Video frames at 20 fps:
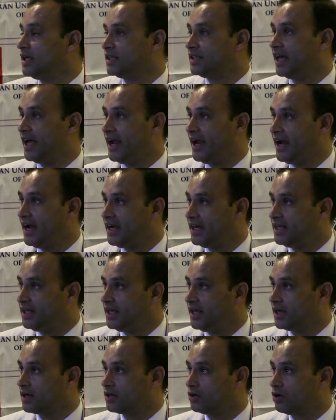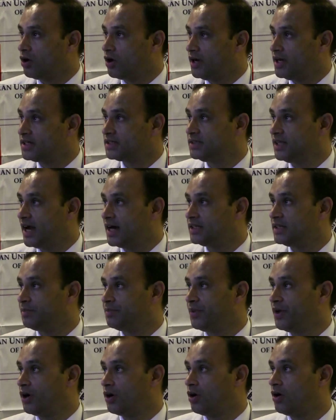the ADA acknowledged that the
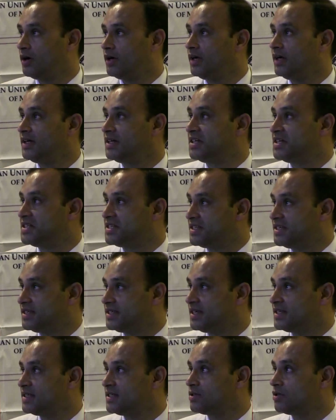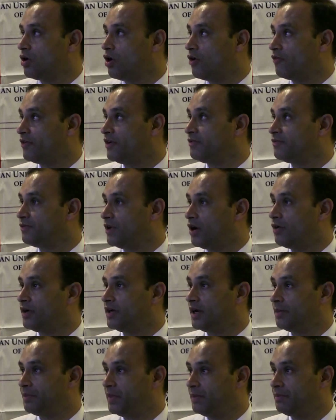periodontal diseases is often found
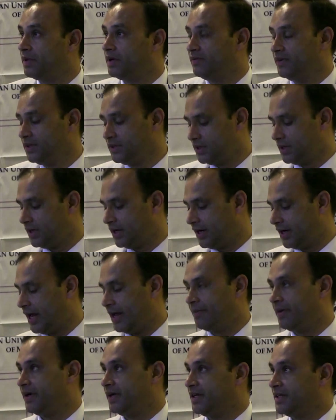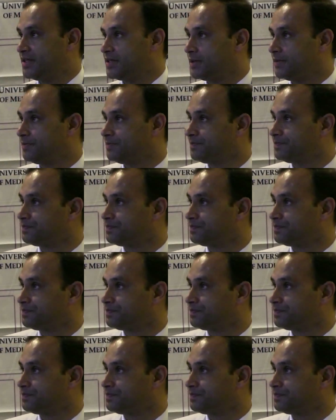in people with diabetes.